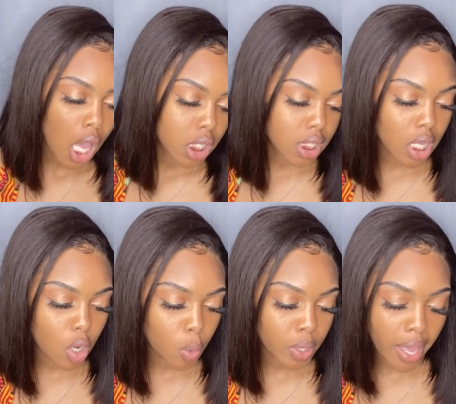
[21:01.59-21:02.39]

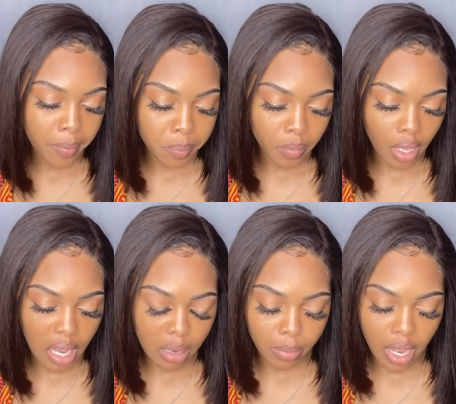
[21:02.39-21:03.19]
So yeah,
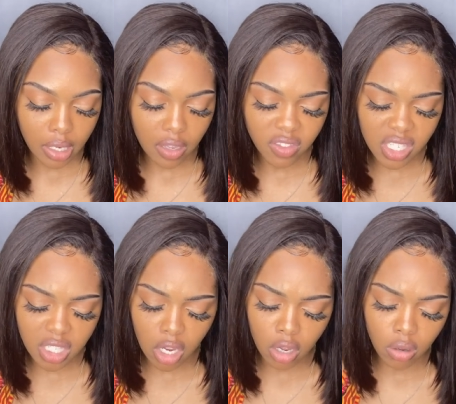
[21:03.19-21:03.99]
um, I love these
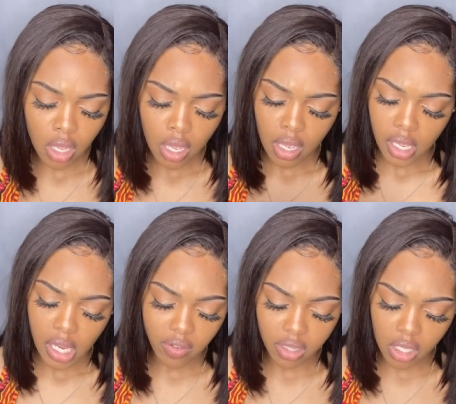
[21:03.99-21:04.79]
though.
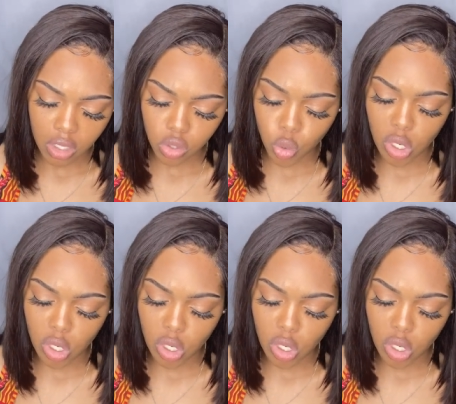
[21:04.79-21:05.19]
Everything is cool